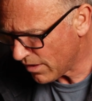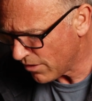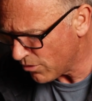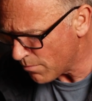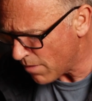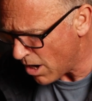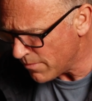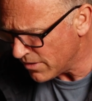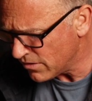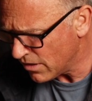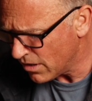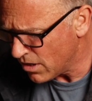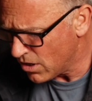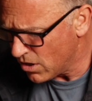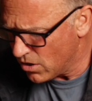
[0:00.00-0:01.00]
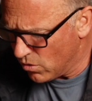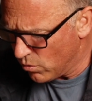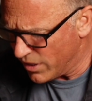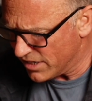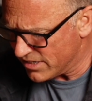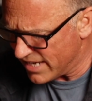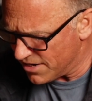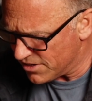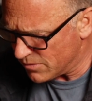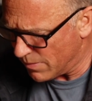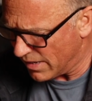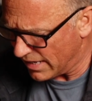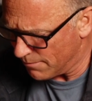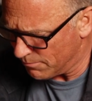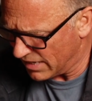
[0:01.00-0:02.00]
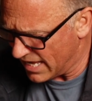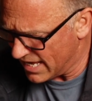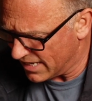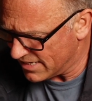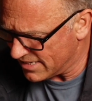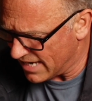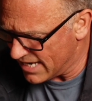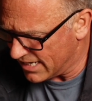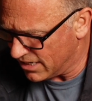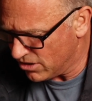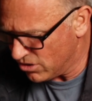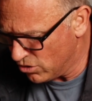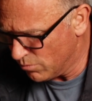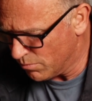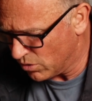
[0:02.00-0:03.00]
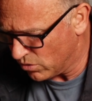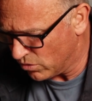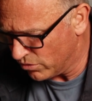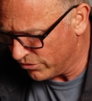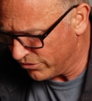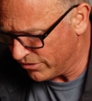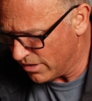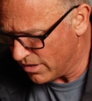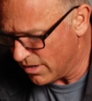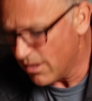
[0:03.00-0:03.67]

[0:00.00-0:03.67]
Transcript: the moment when a tennis player taking new balls